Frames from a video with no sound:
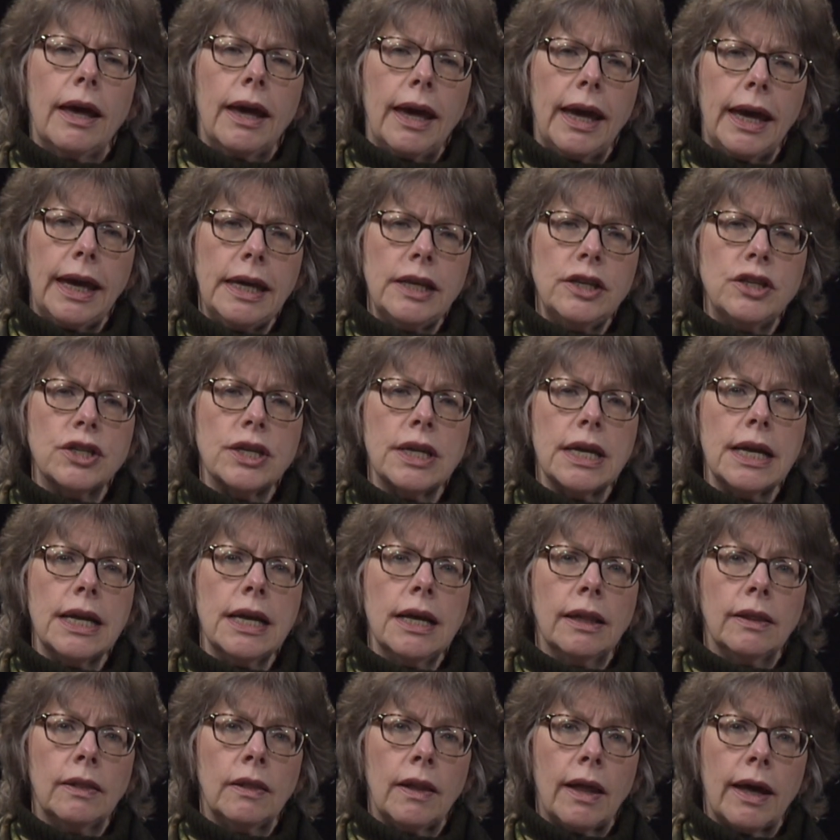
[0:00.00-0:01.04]
Aging
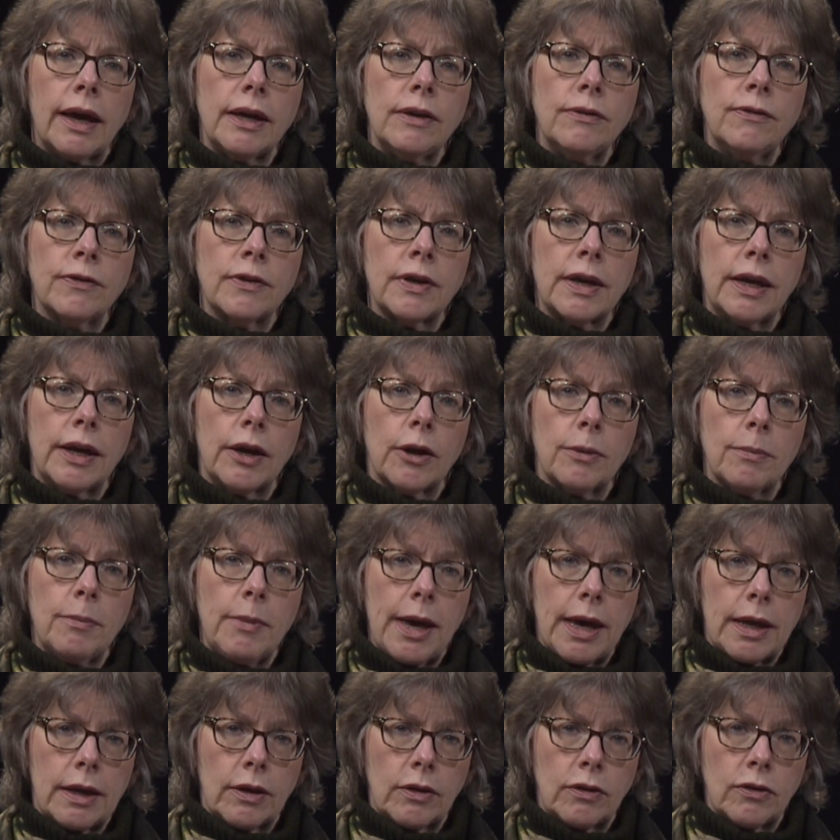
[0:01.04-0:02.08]
life care
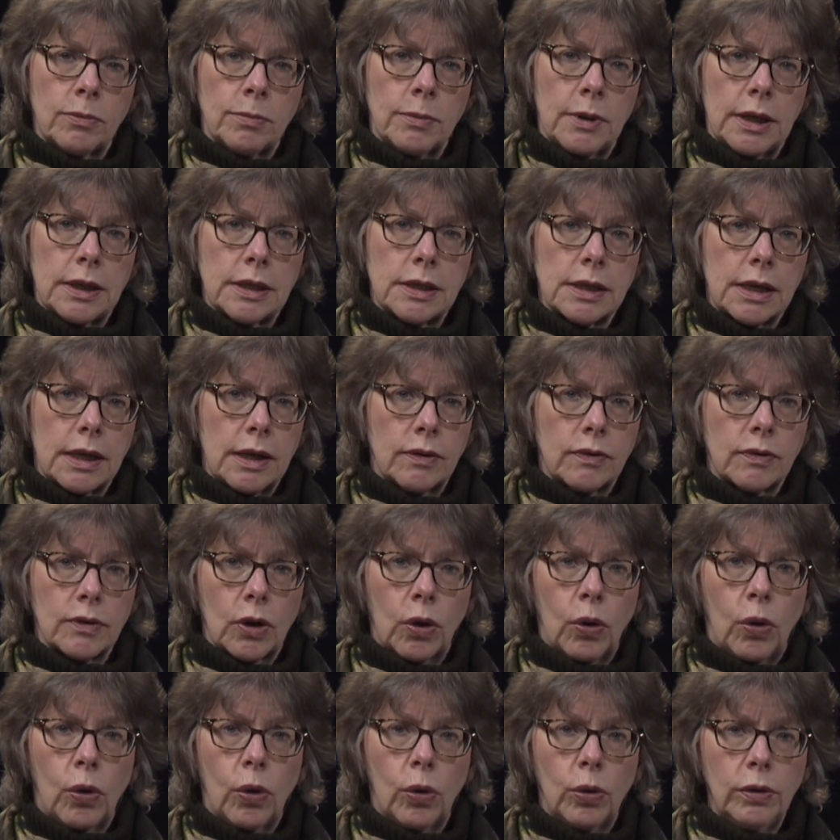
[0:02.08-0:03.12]
management is a
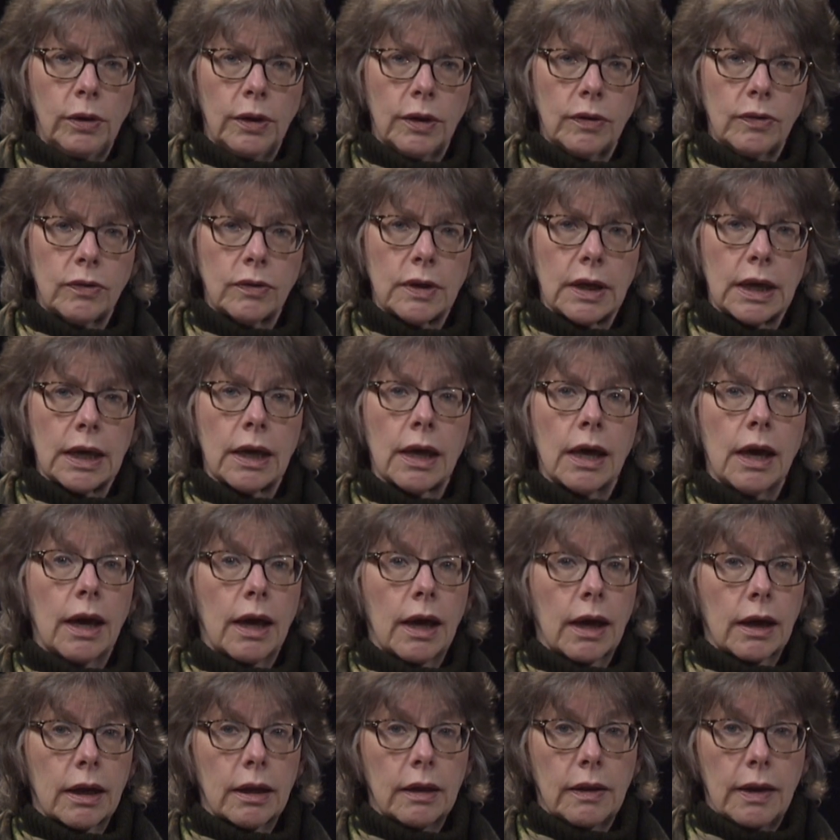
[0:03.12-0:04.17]
holistic,
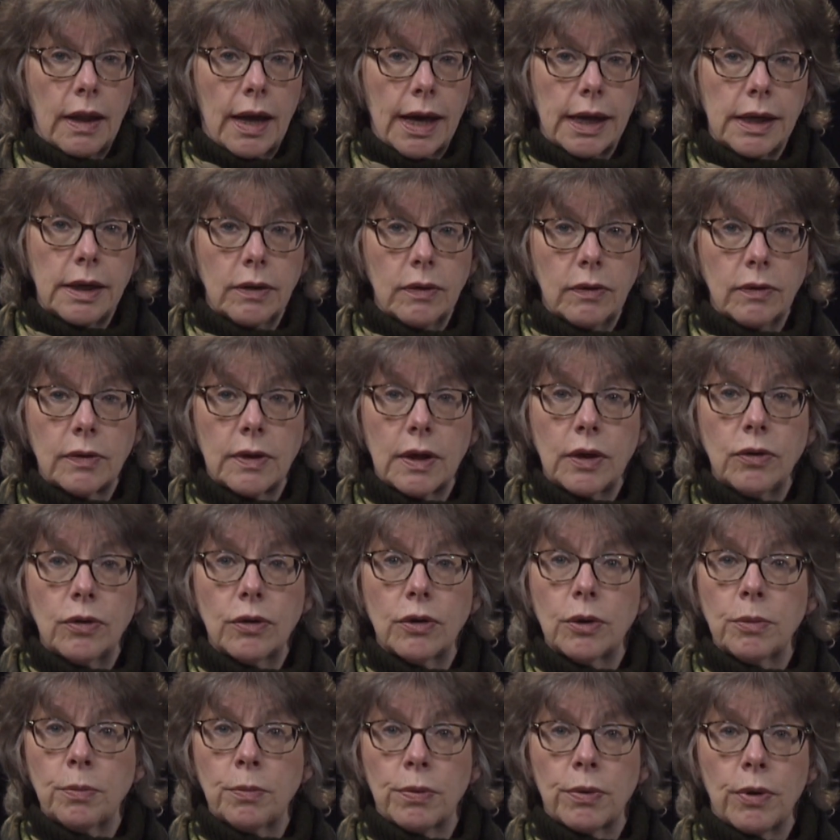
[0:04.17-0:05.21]

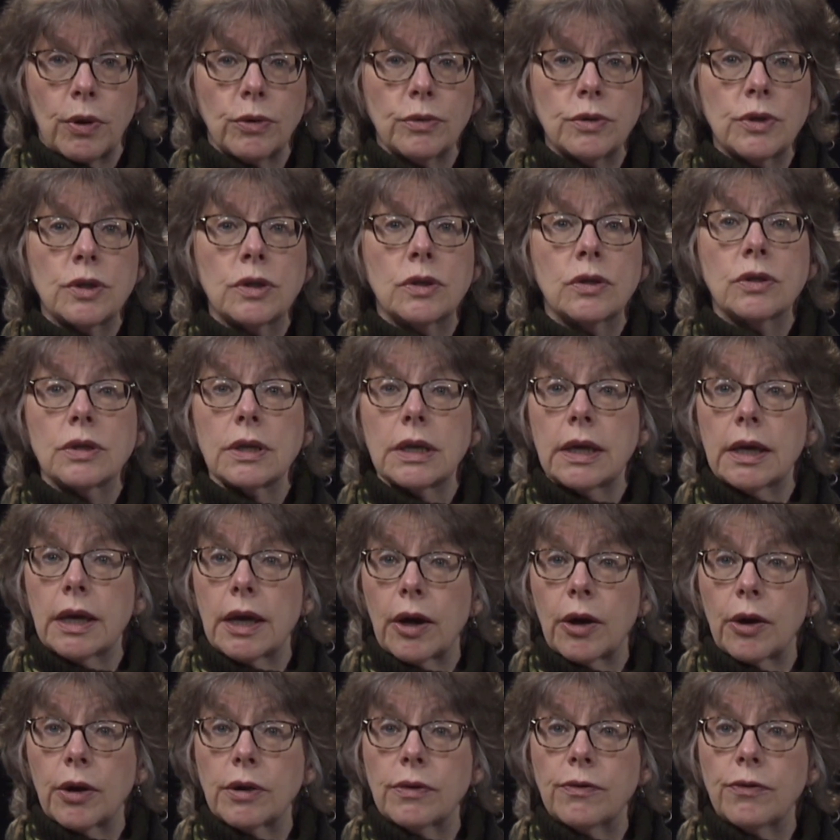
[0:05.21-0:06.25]
client-centered approach to
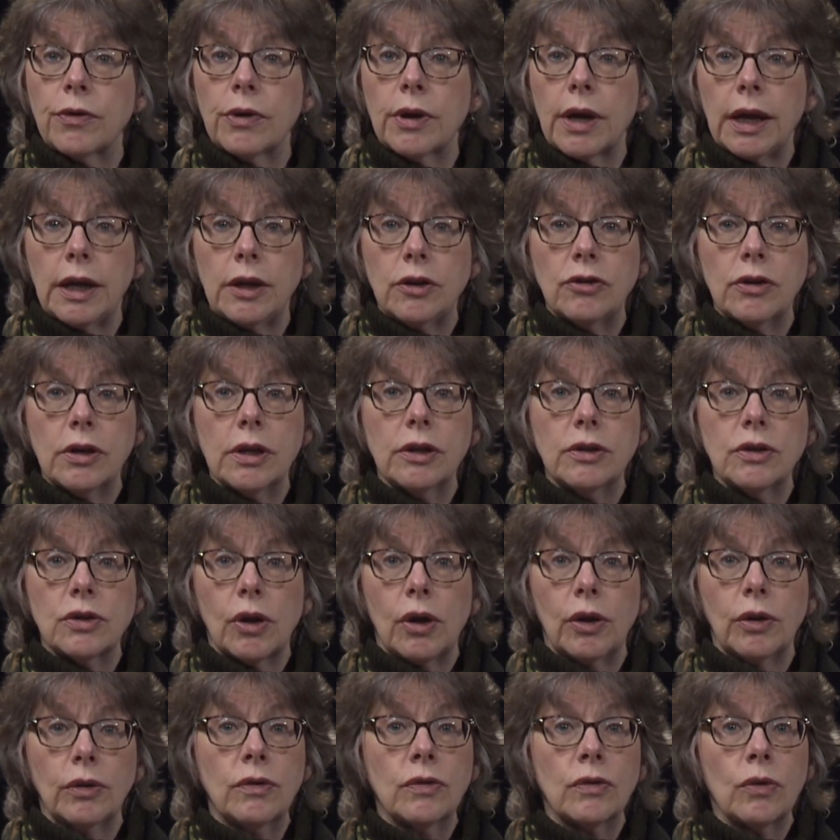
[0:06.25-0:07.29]
caring for aging
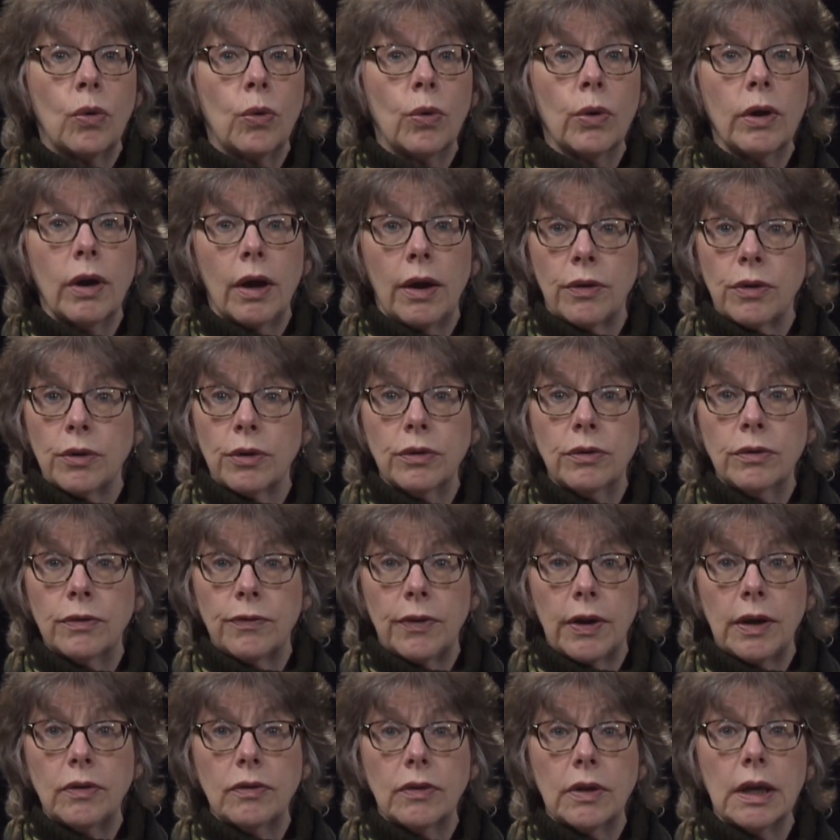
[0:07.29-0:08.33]
adults or others
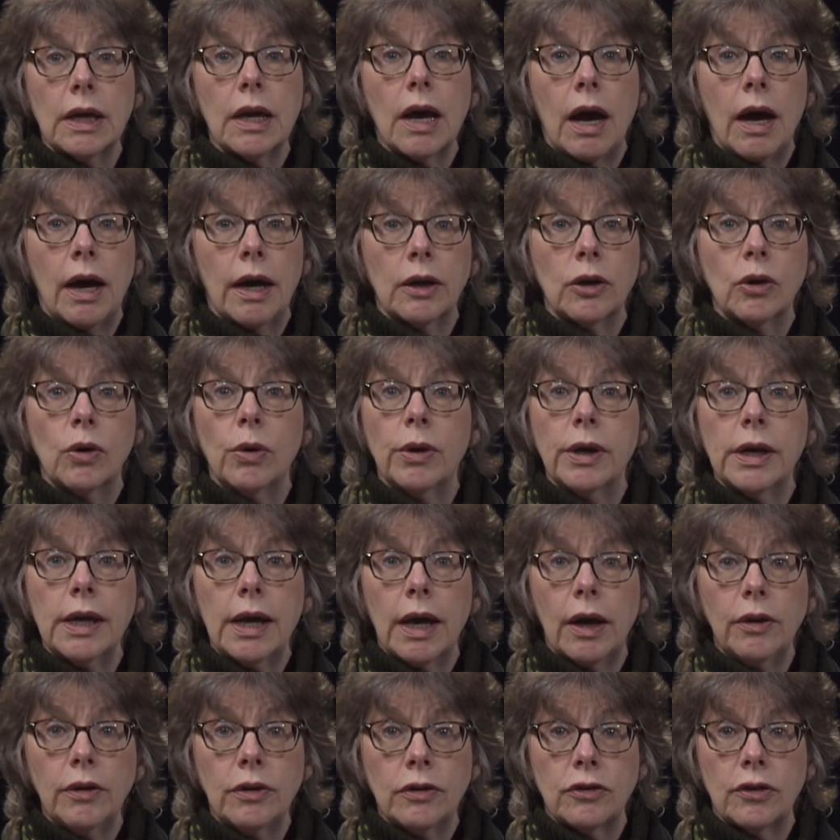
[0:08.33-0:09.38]
facing ongoing
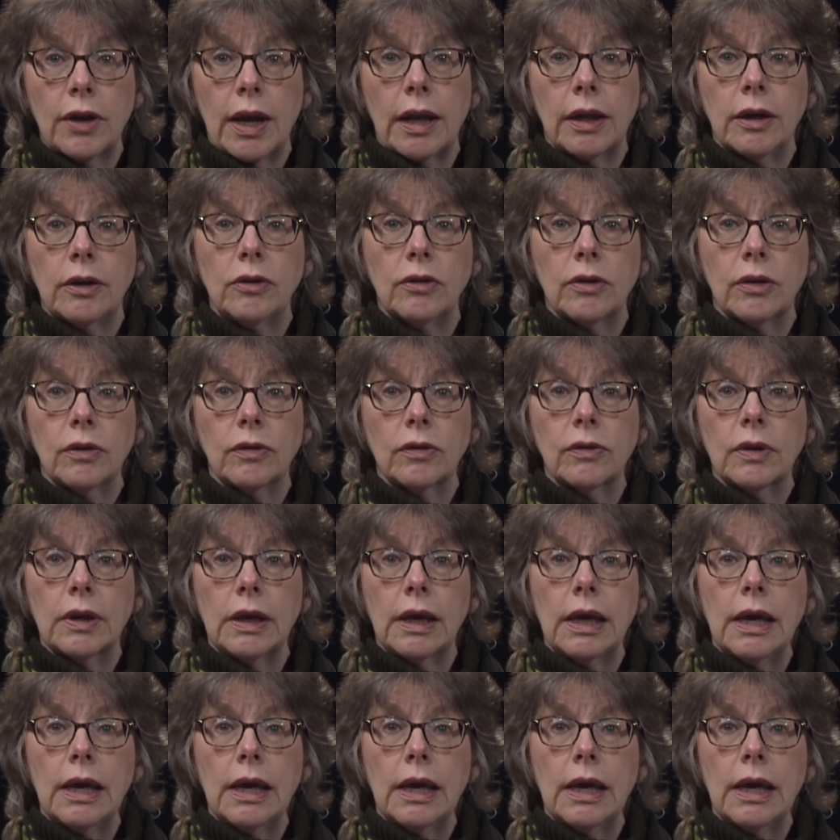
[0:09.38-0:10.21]
health challenges.